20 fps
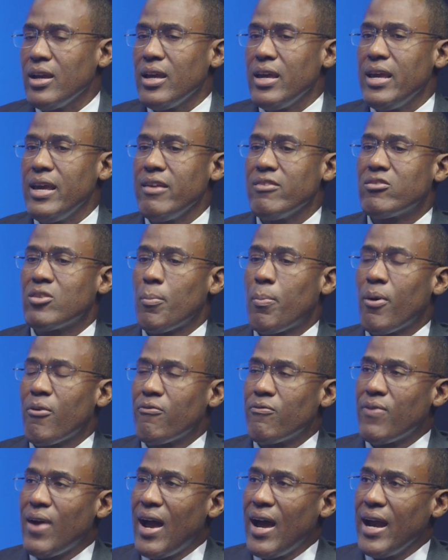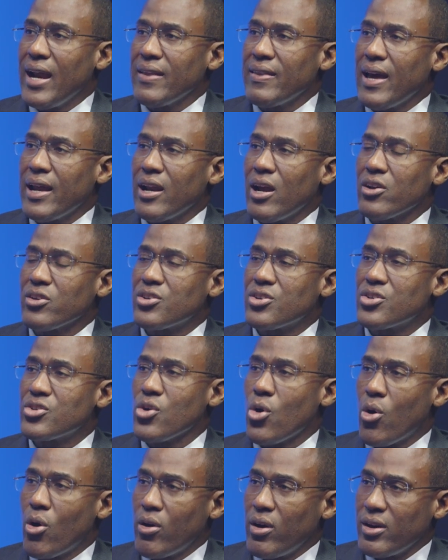is to provide that
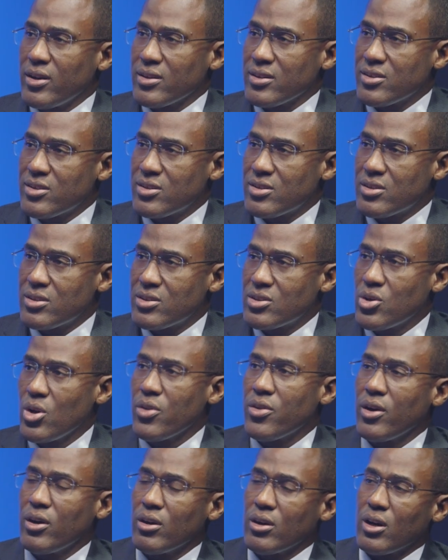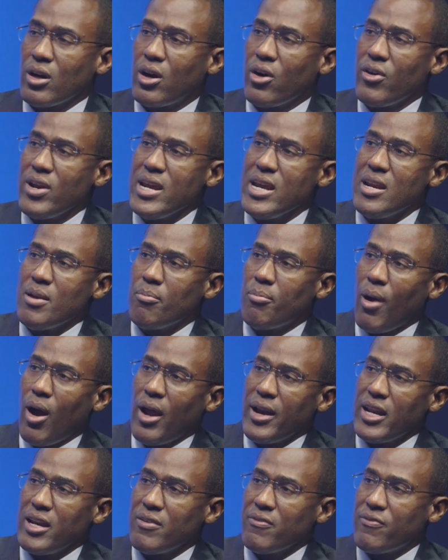assurance to the green
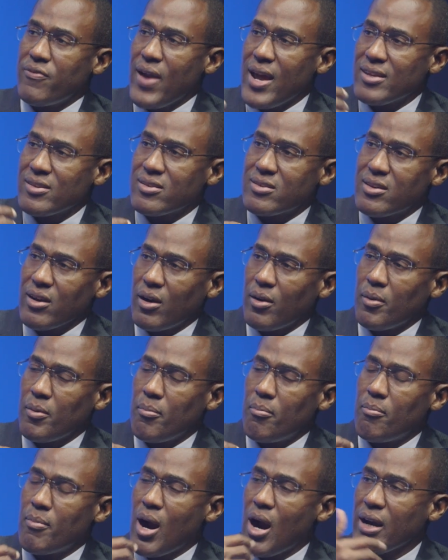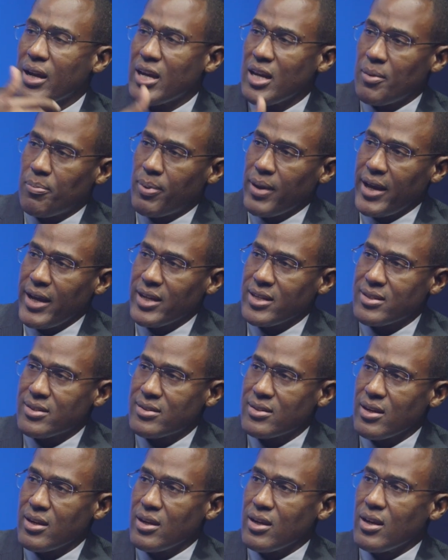bond investor
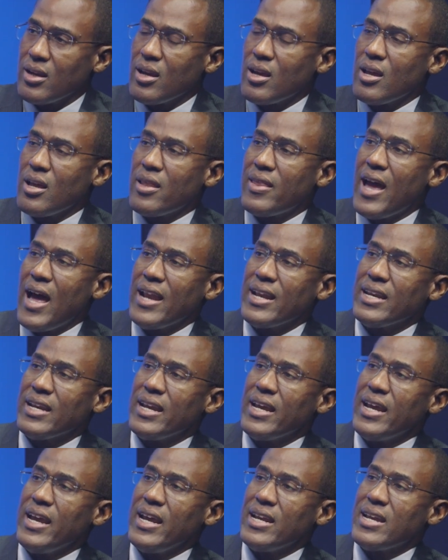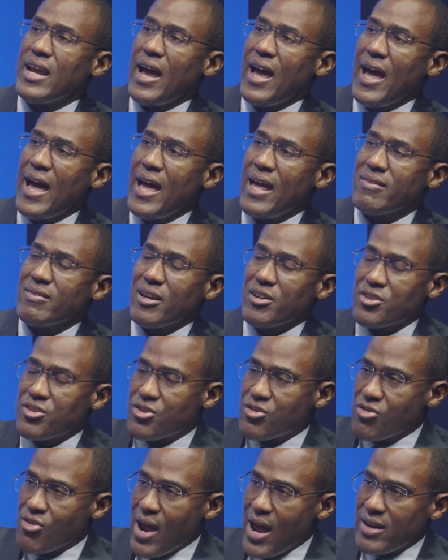marketplace that it has a
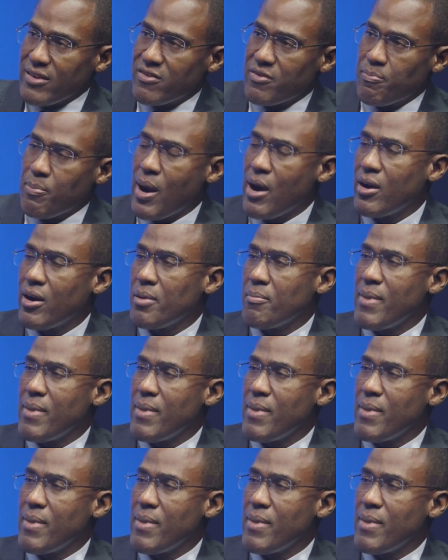transparent